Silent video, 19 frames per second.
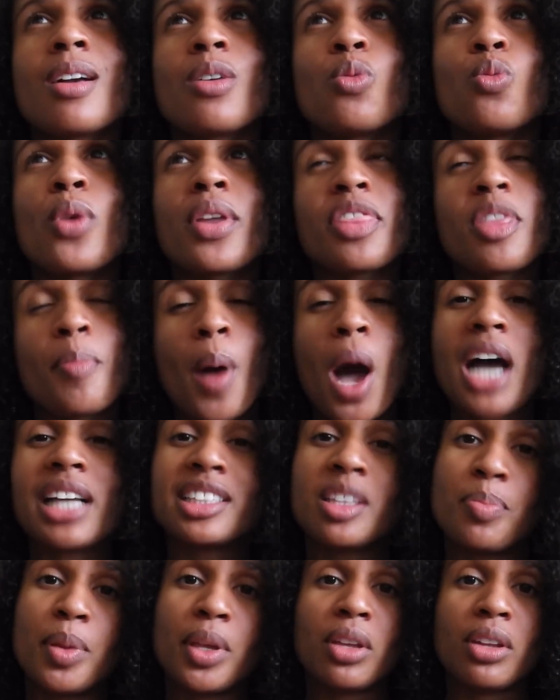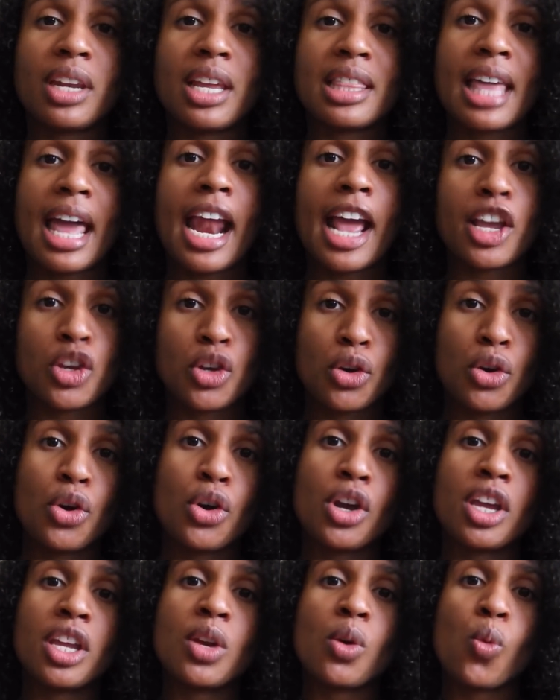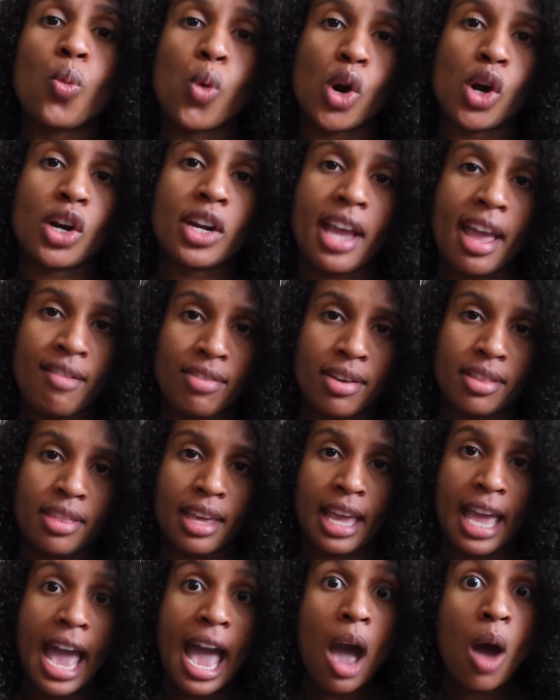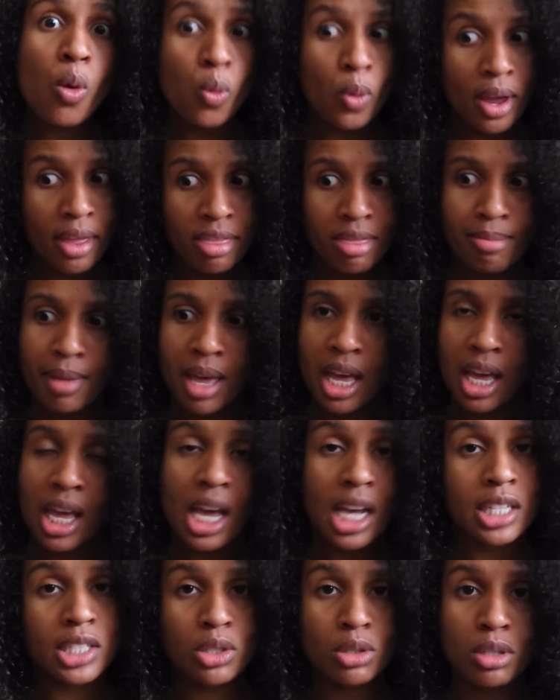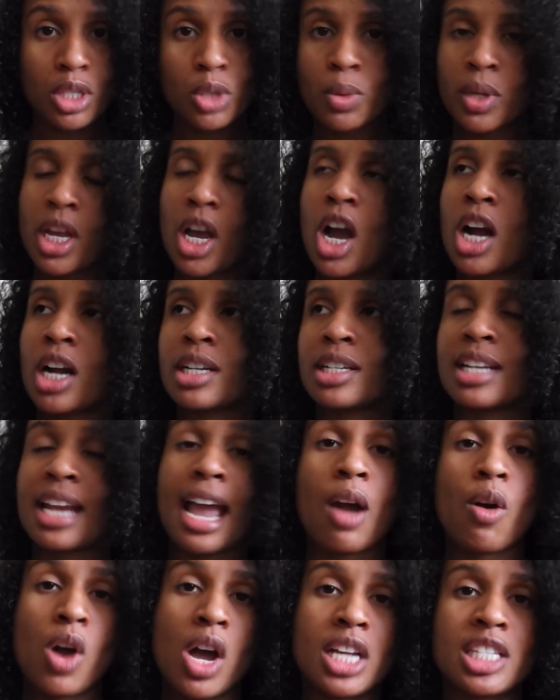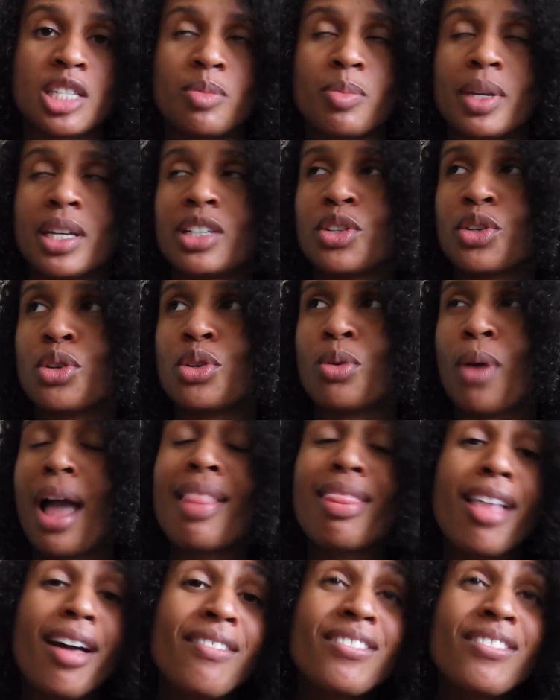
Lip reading: with the possibility that I could work everything out with my high school sweetheart, now husband, who I love